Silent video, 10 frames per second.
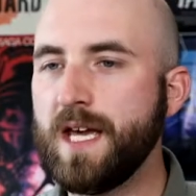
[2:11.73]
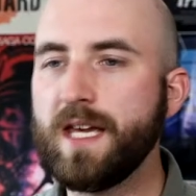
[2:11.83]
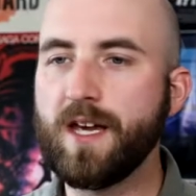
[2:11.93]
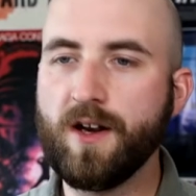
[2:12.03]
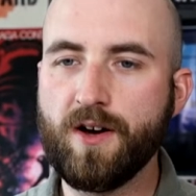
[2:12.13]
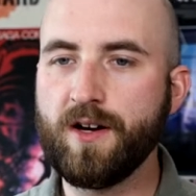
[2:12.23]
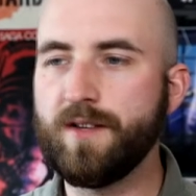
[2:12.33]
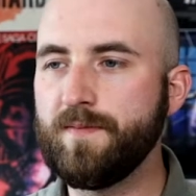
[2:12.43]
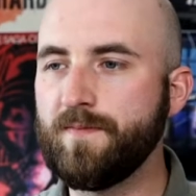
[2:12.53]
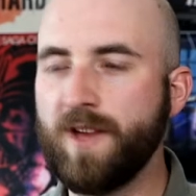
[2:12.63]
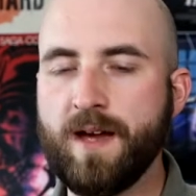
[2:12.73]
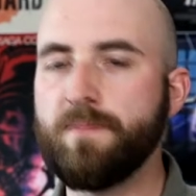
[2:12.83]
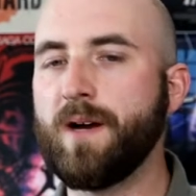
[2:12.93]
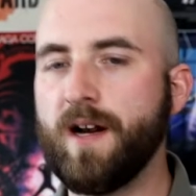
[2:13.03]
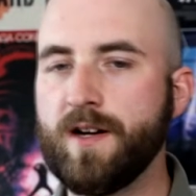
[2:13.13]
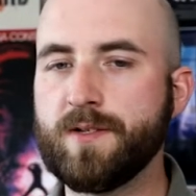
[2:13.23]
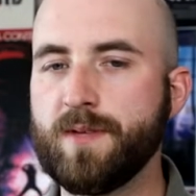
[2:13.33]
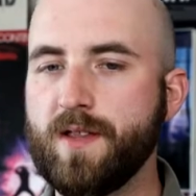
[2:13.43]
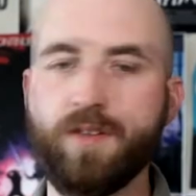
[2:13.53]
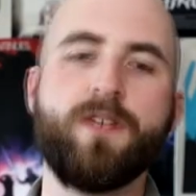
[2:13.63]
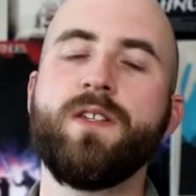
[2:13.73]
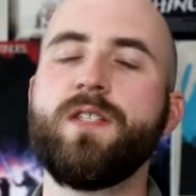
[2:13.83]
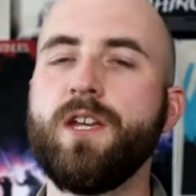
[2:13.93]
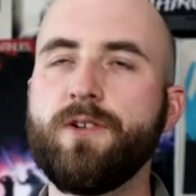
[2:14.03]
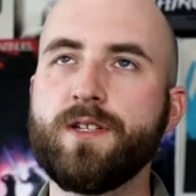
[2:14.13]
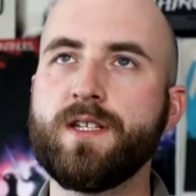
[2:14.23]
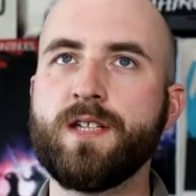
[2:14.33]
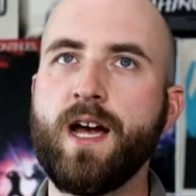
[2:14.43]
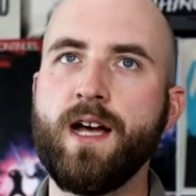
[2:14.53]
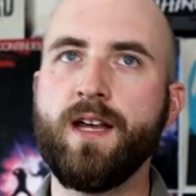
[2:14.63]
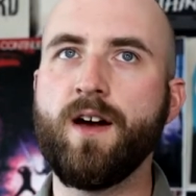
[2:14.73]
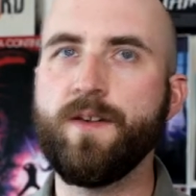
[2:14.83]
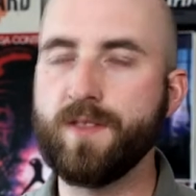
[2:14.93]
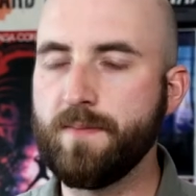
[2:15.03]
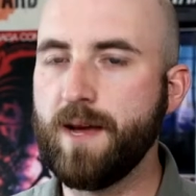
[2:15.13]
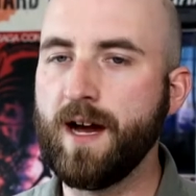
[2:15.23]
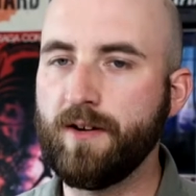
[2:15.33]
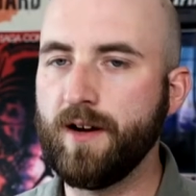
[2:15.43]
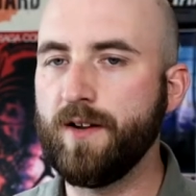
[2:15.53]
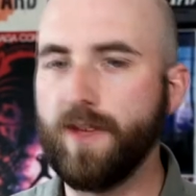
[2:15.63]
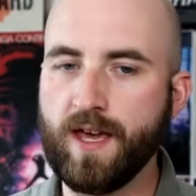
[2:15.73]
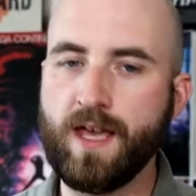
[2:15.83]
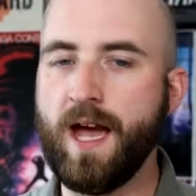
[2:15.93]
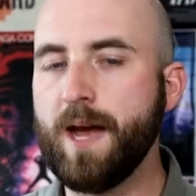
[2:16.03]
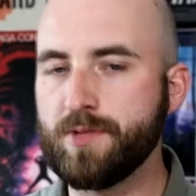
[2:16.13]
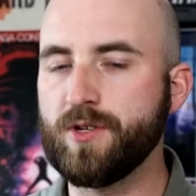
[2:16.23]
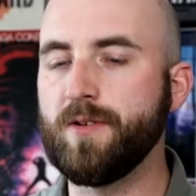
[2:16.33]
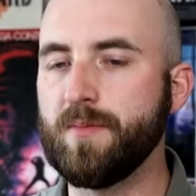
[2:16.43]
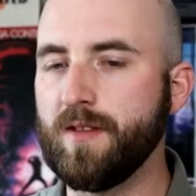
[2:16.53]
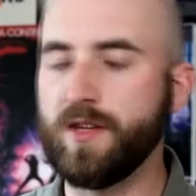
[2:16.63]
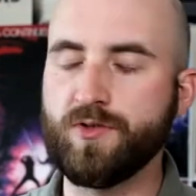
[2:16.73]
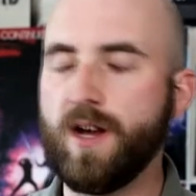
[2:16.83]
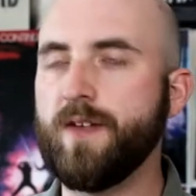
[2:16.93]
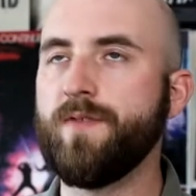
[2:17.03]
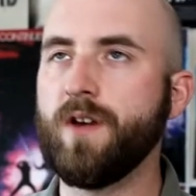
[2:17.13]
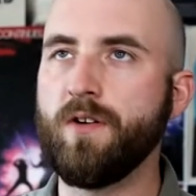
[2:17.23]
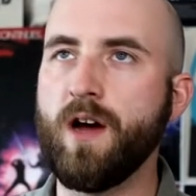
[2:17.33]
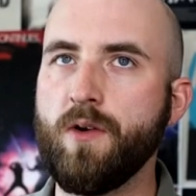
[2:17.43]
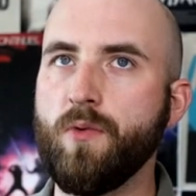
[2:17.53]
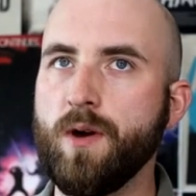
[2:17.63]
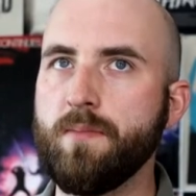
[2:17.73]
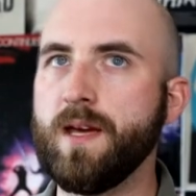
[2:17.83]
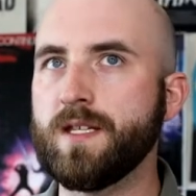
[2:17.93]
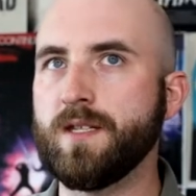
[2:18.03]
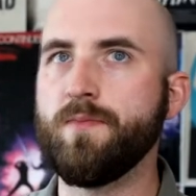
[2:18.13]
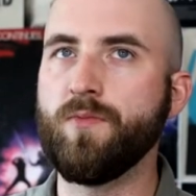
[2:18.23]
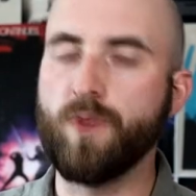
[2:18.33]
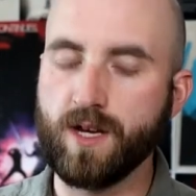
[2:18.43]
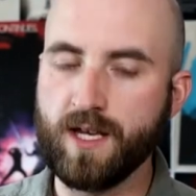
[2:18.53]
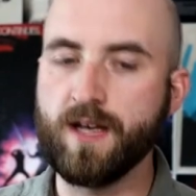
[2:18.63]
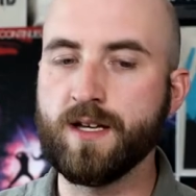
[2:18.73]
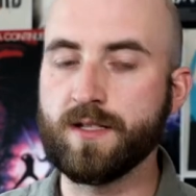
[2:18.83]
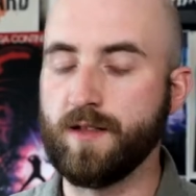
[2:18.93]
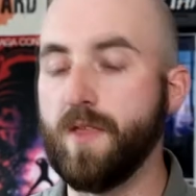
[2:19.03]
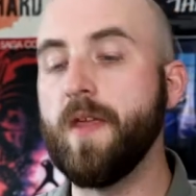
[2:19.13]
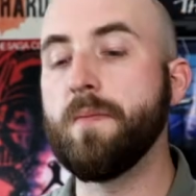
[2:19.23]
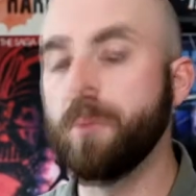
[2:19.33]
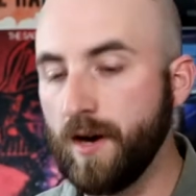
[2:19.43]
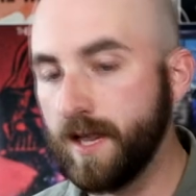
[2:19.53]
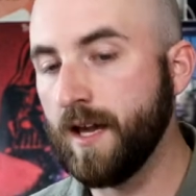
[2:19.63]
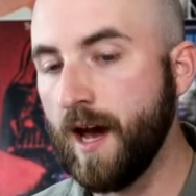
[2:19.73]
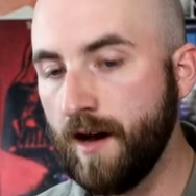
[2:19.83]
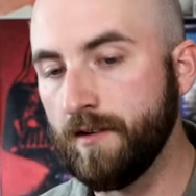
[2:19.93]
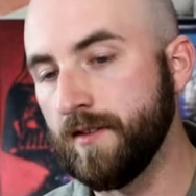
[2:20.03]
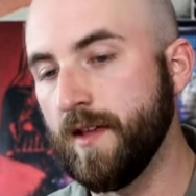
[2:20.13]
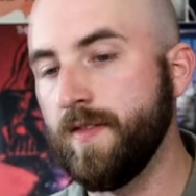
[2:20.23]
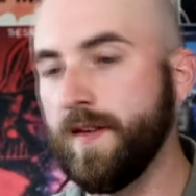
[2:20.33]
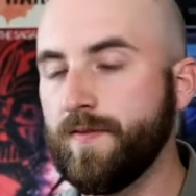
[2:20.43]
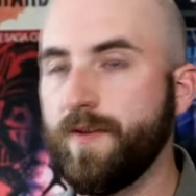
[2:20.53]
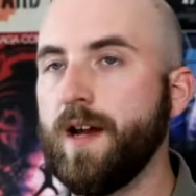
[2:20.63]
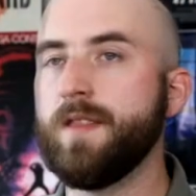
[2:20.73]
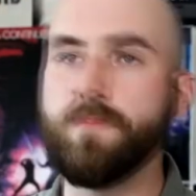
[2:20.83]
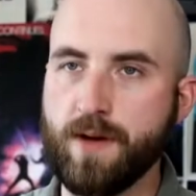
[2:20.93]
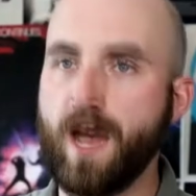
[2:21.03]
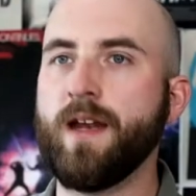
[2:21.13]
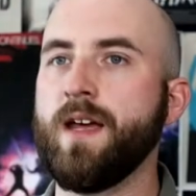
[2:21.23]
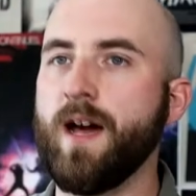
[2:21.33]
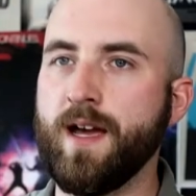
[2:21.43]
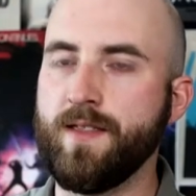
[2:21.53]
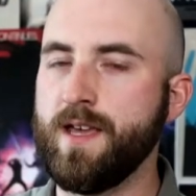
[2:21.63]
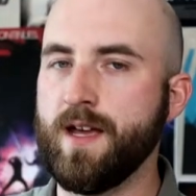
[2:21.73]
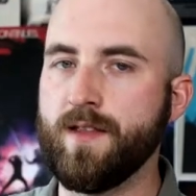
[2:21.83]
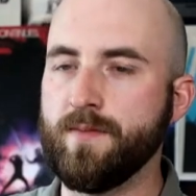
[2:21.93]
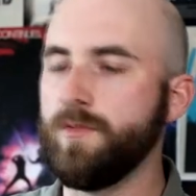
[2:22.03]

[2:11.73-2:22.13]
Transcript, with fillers: taking on vampires, but then there's this secret society off in the background and they capture him and they try to figure out what makes him what he is, and then they break out and then they fight the bad guy at the end of the